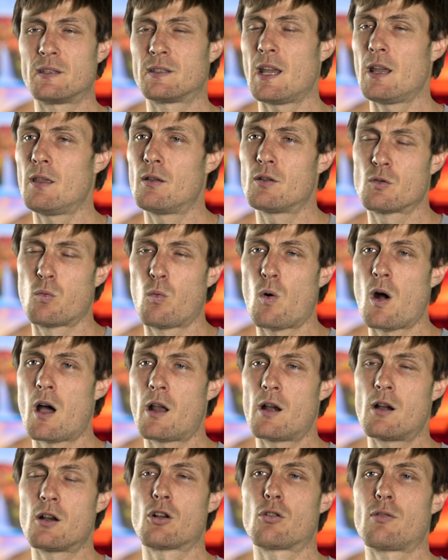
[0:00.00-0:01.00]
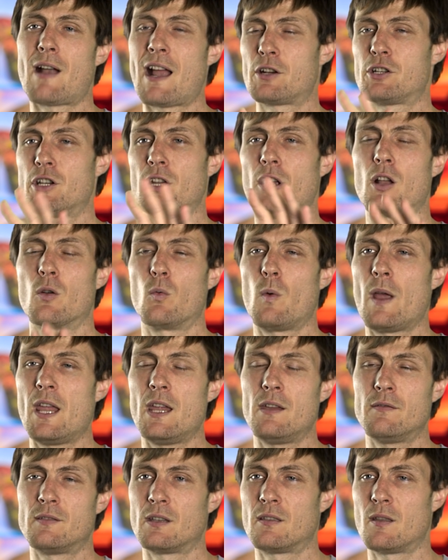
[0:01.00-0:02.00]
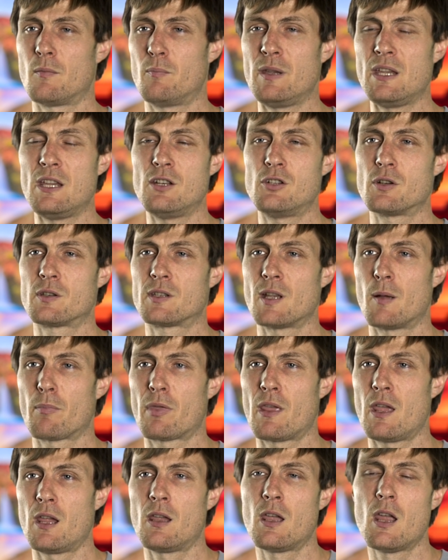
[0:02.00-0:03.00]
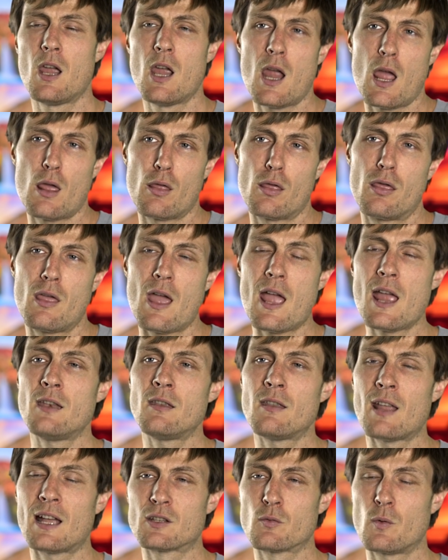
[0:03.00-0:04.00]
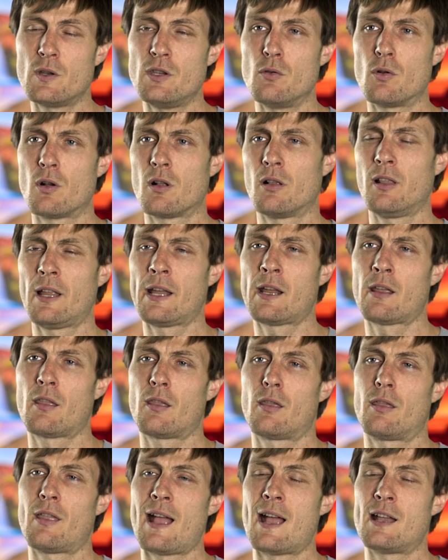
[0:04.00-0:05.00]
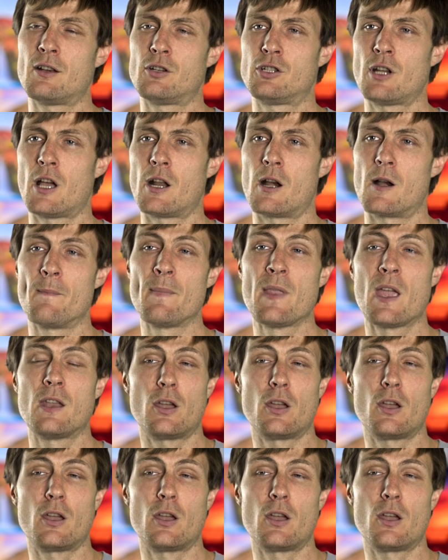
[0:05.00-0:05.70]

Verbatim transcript: Say there's water crashing on waves at the beach or something, then that's when you click that shutter.